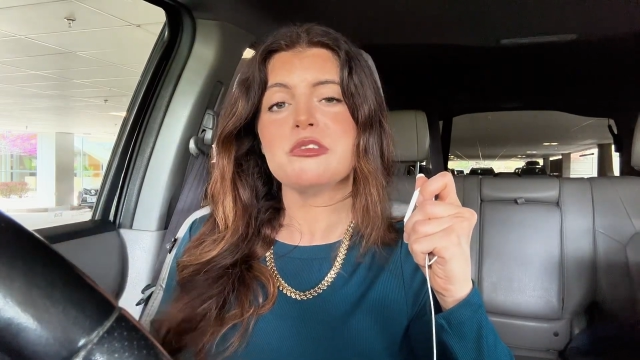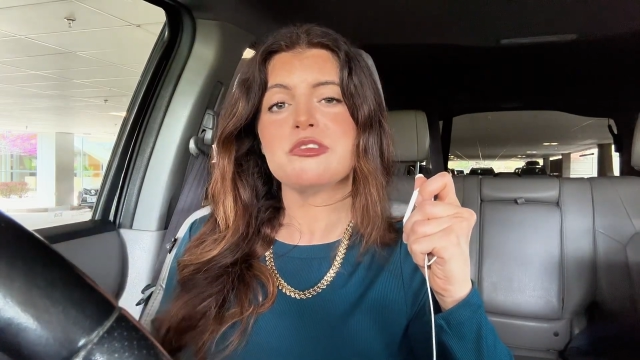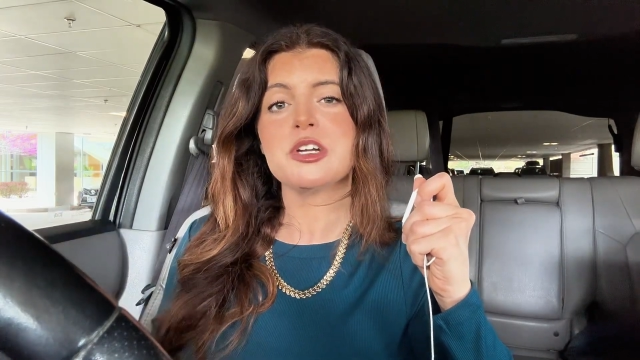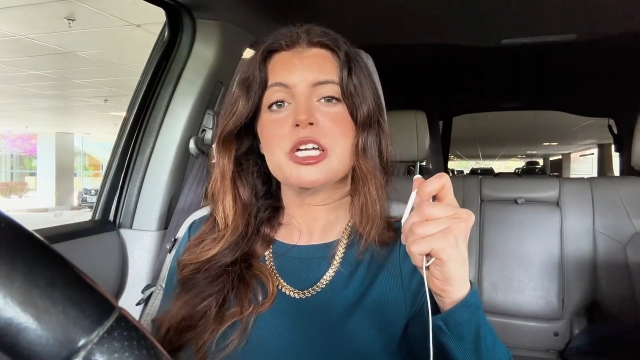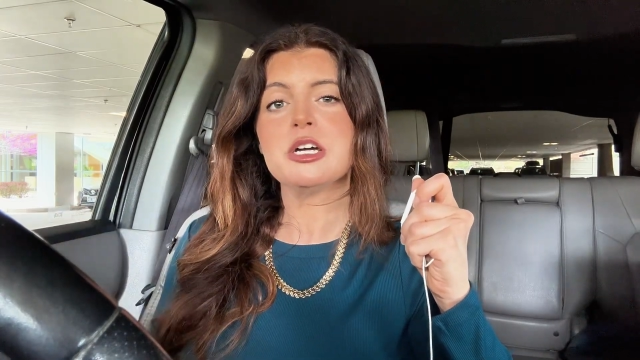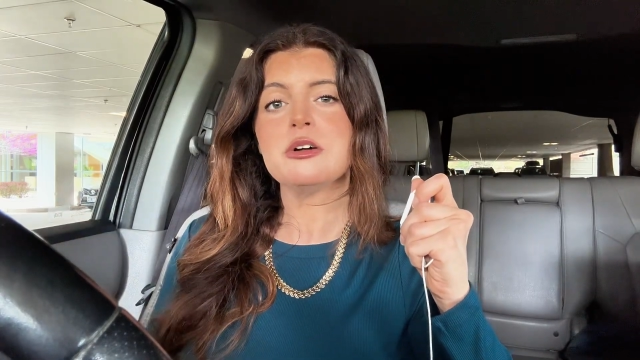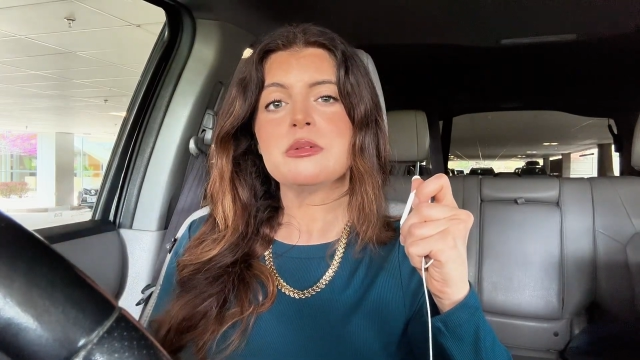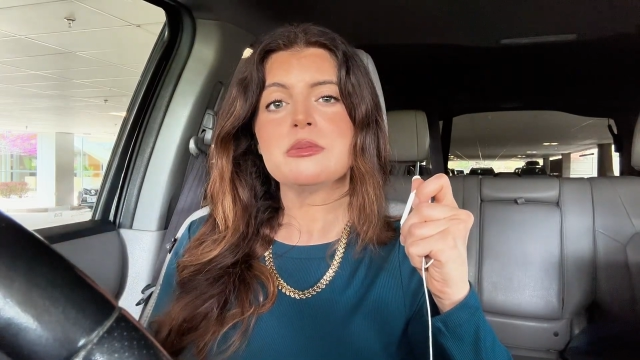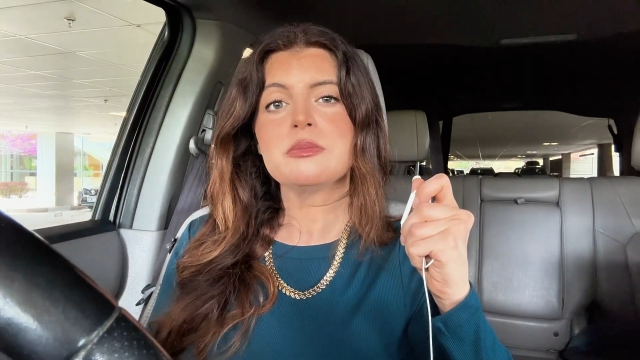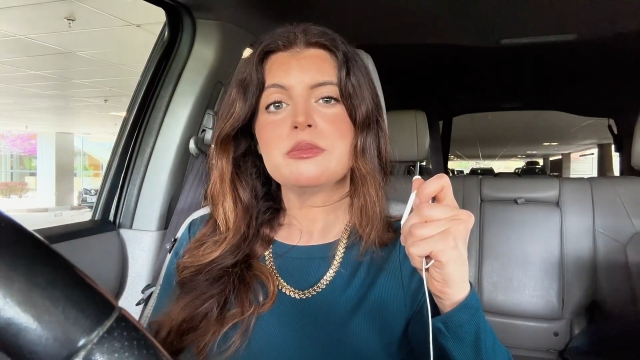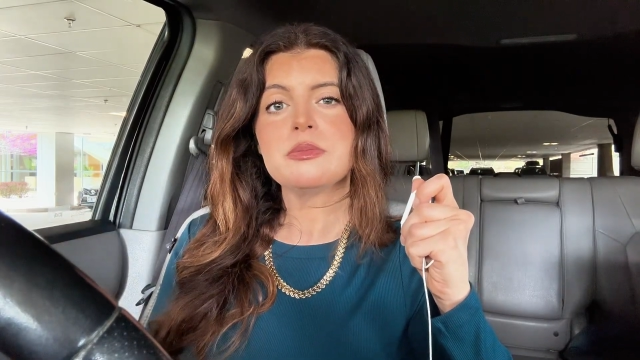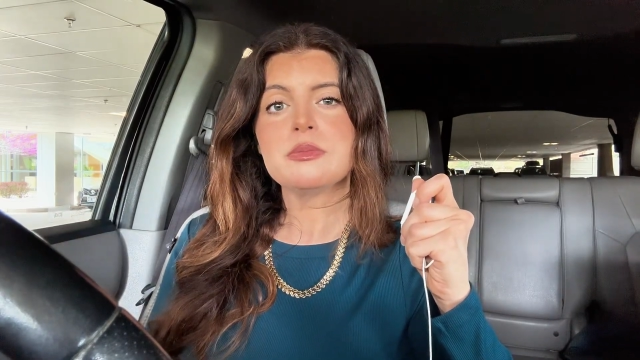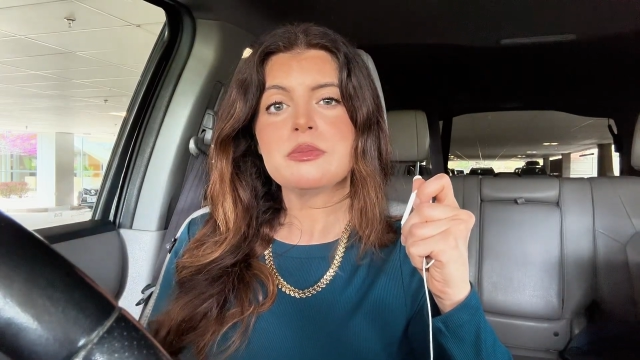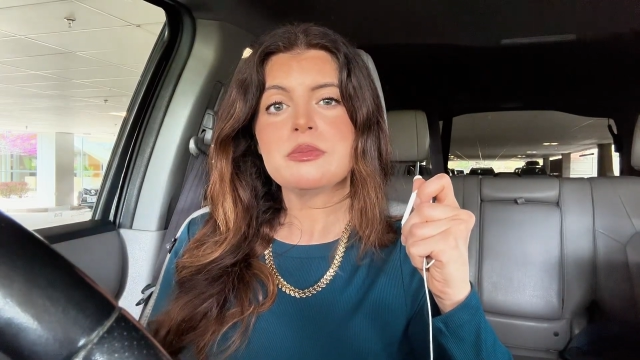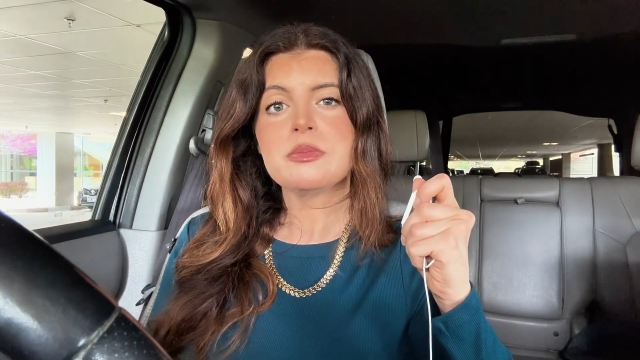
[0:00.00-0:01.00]
for you.
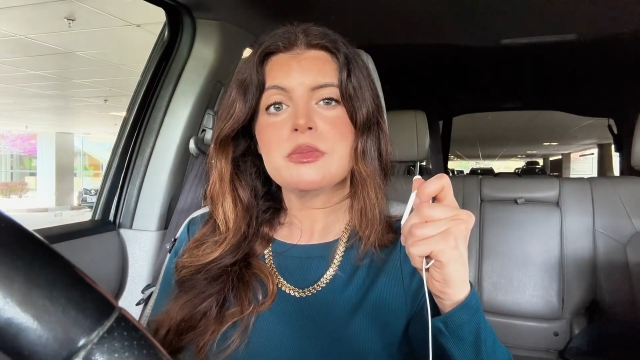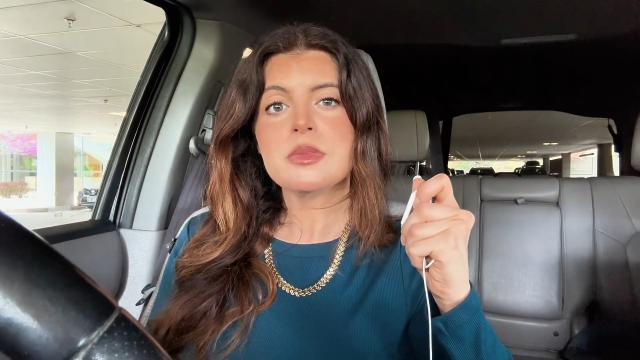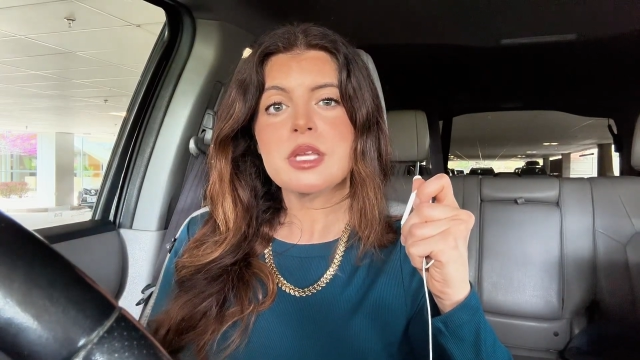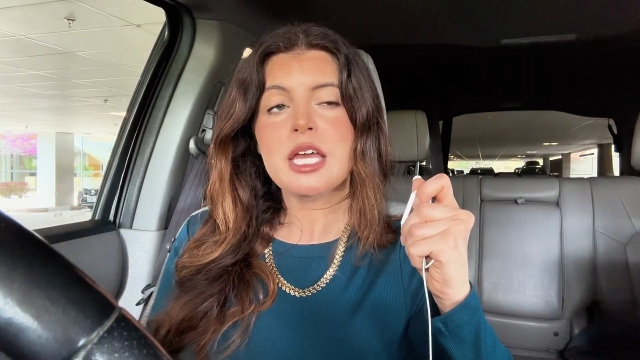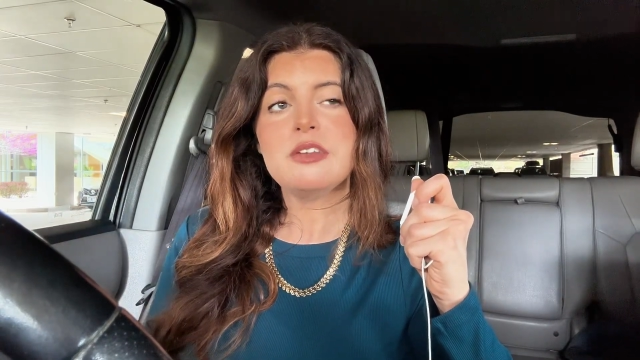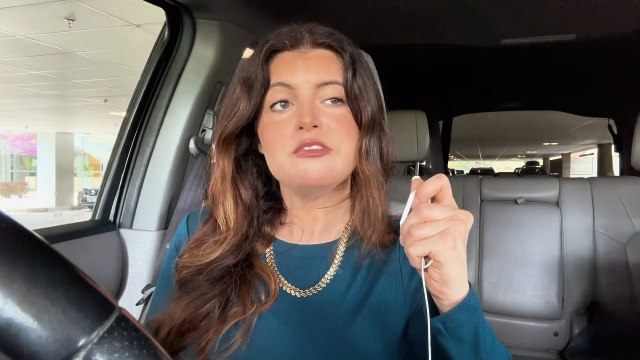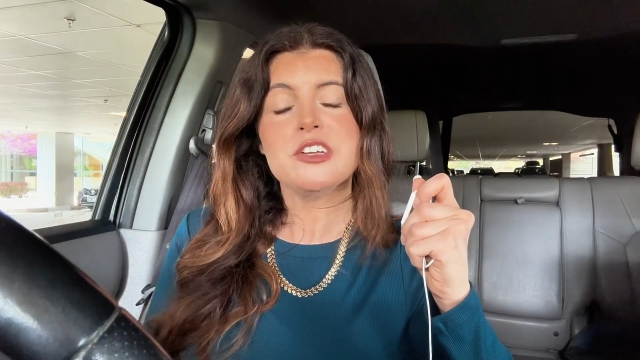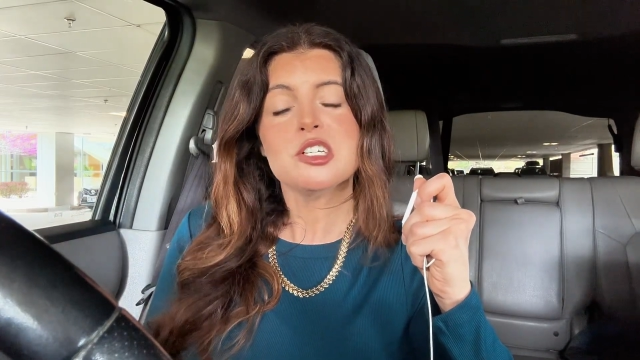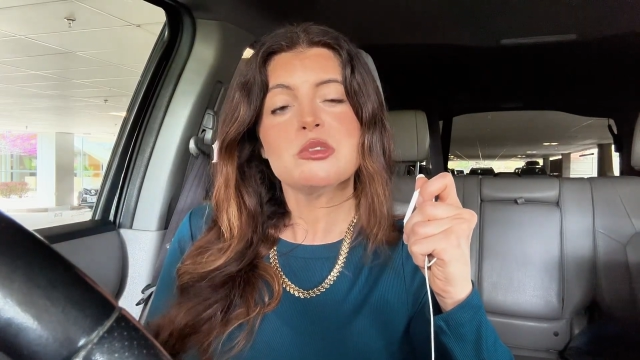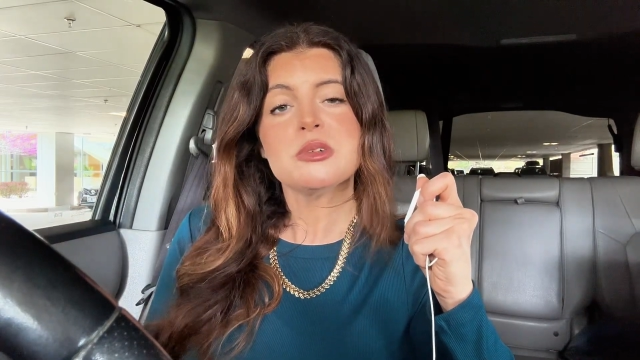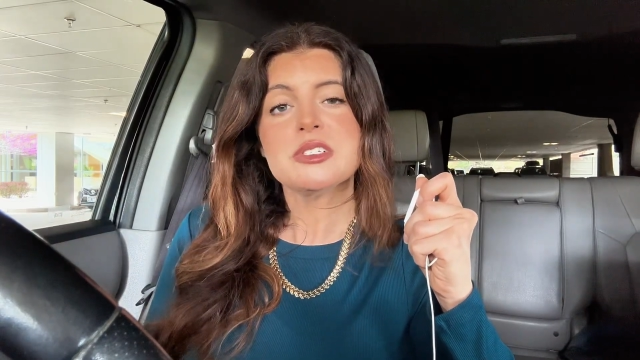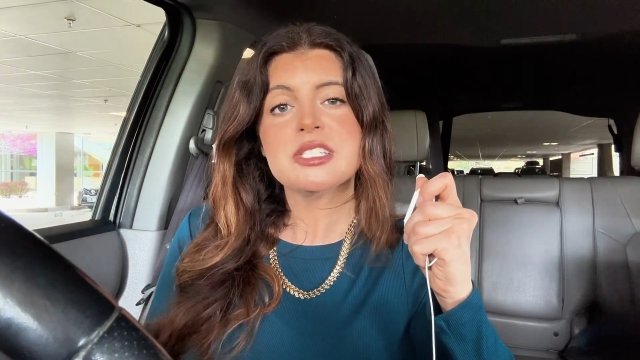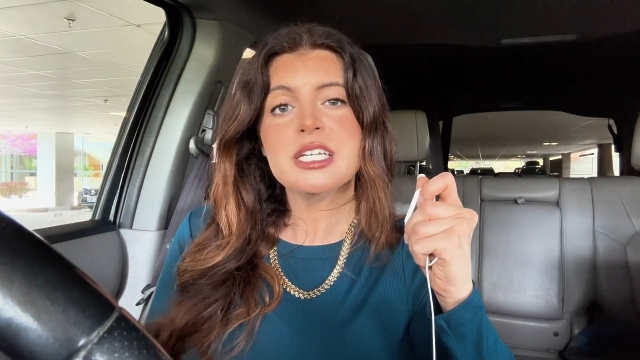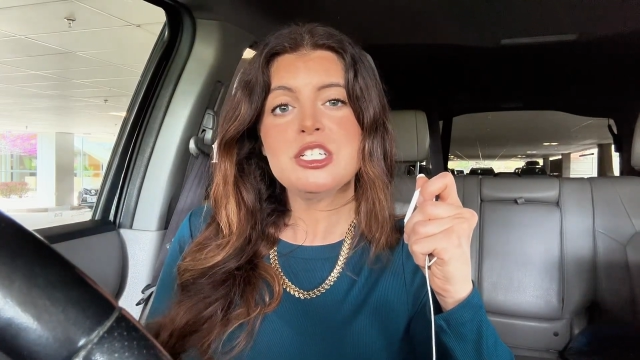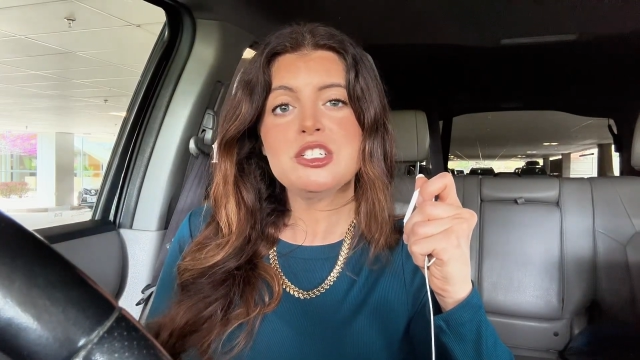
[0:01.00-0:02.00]
And
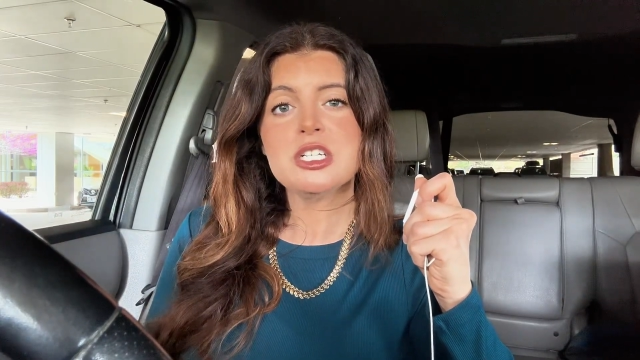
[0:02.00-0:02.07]
visualization